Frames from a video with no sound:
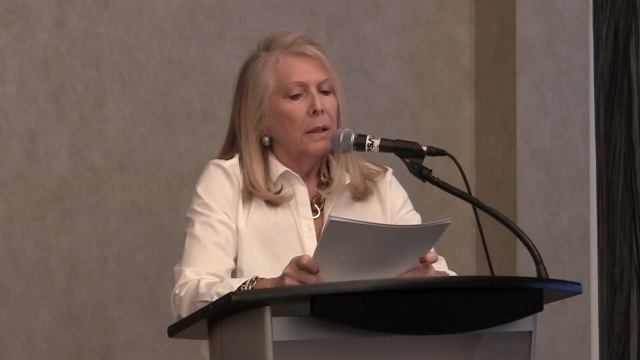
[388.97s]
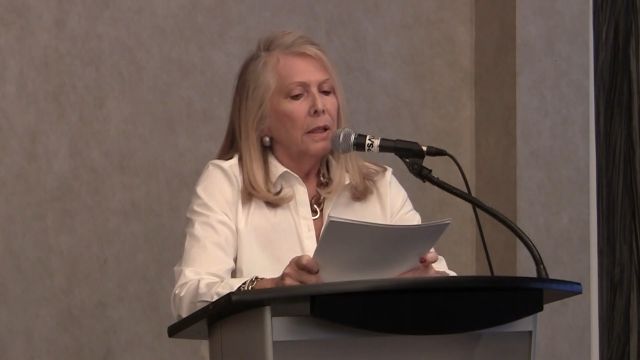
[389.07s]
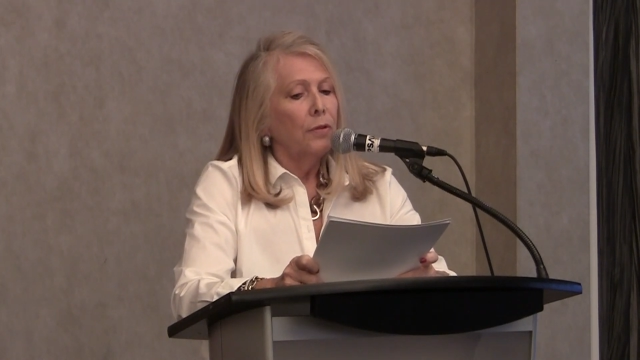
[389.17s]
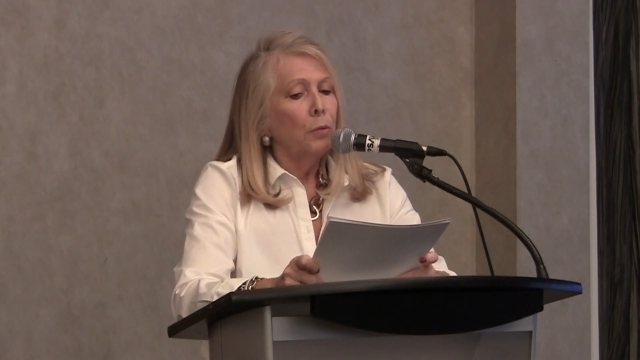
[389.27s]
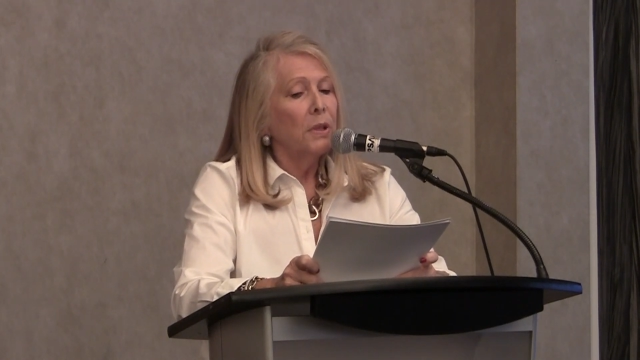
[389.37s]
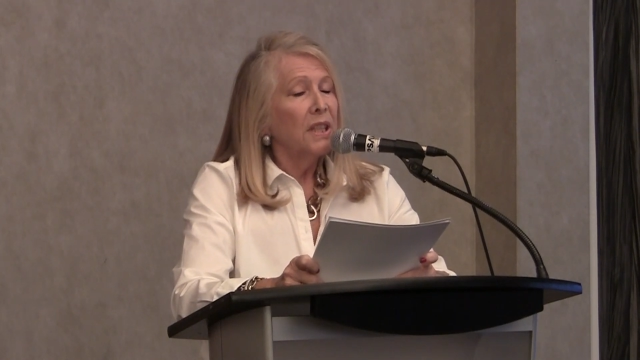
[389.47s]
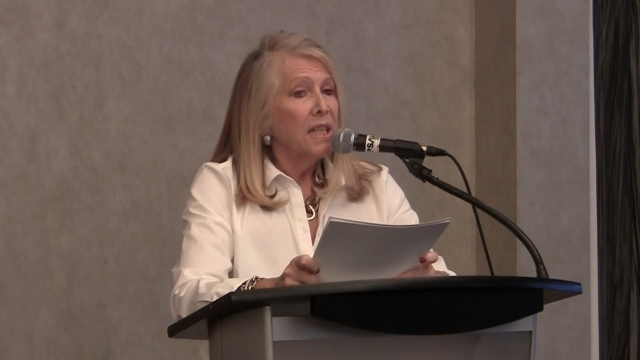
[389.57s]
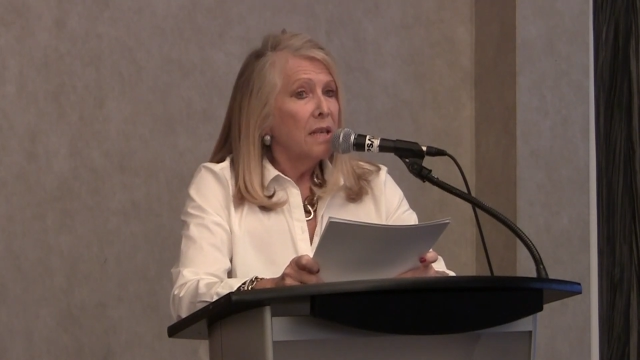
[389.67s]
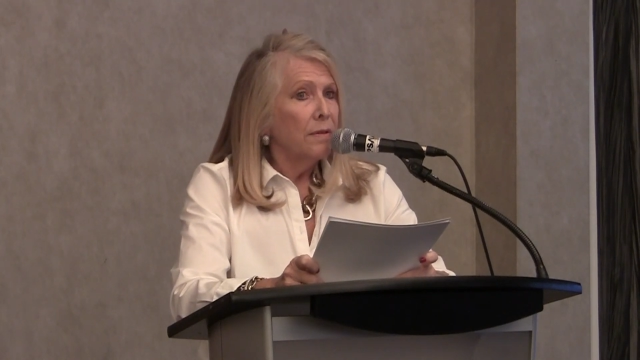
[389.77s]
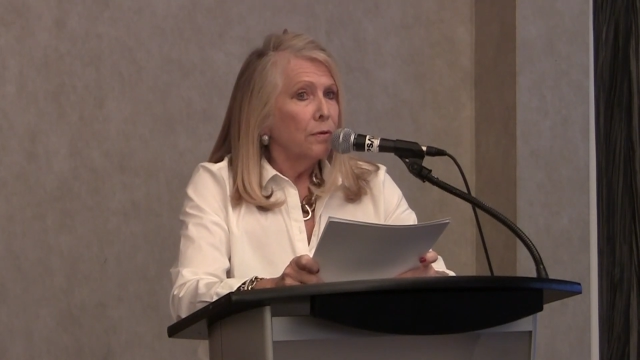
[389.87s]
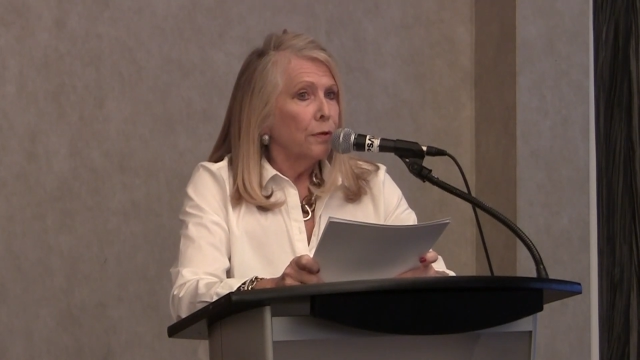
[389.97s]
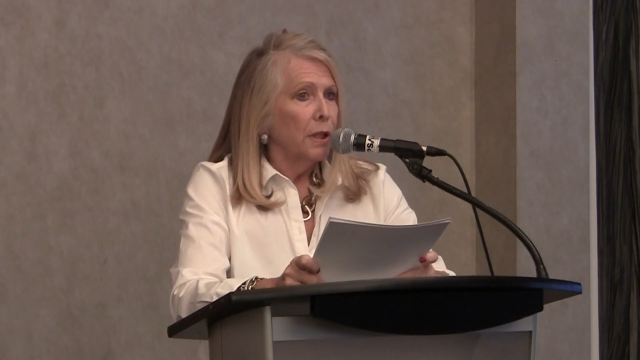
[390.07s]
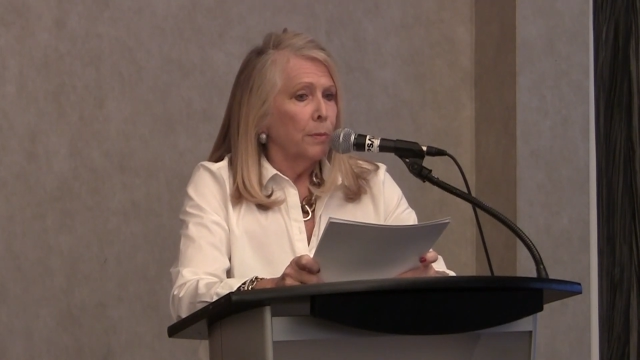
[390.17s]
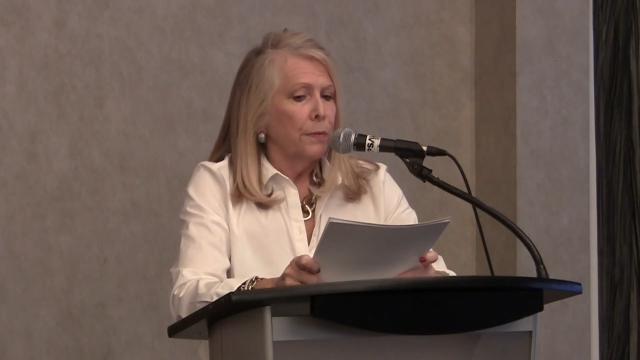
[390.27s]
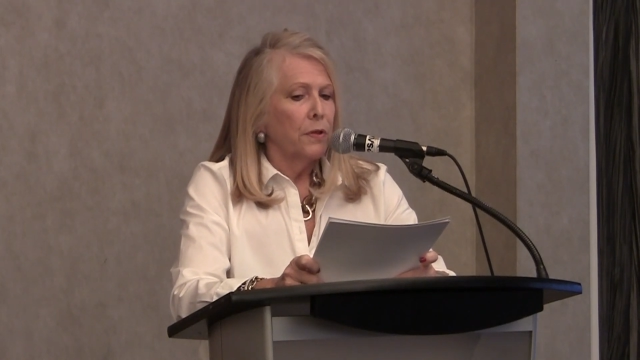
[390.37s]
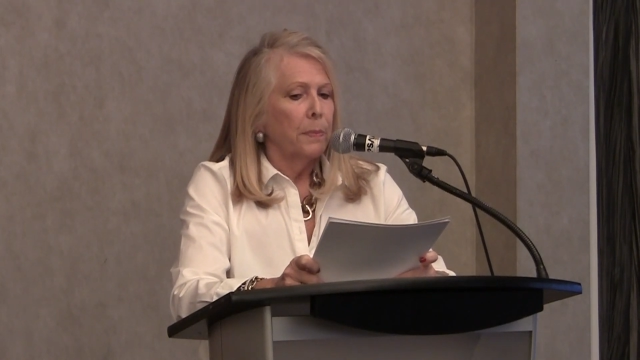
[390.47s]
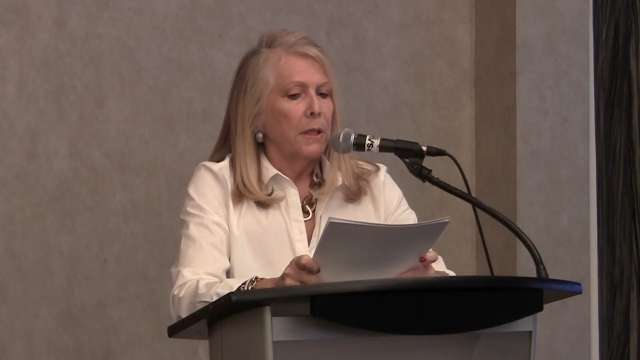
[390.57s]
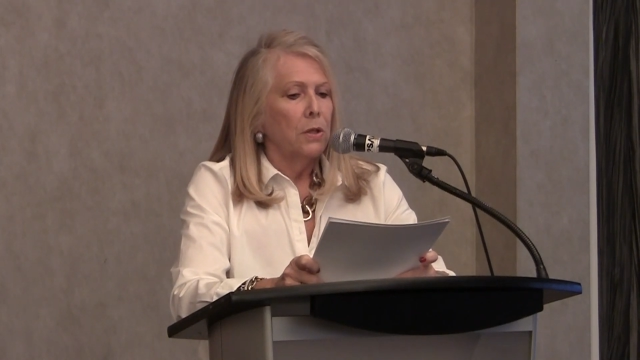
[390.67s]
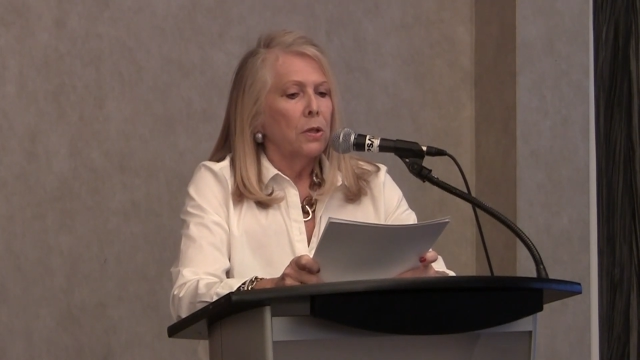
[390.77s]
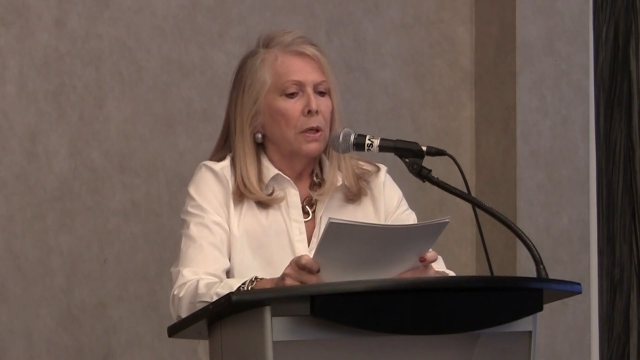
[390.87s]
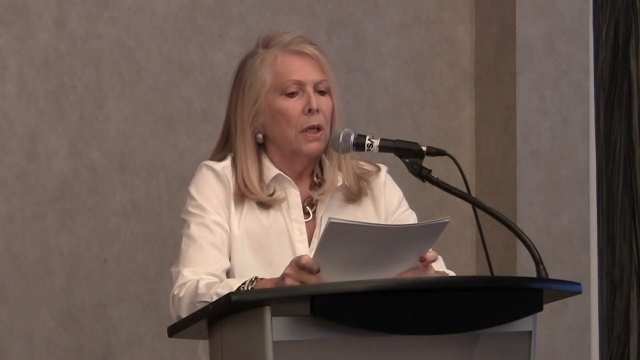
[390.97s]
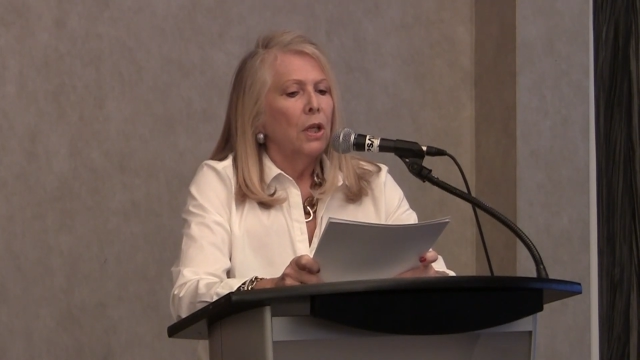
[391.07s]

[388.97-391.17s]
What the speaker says: if you believe in freedom of speech,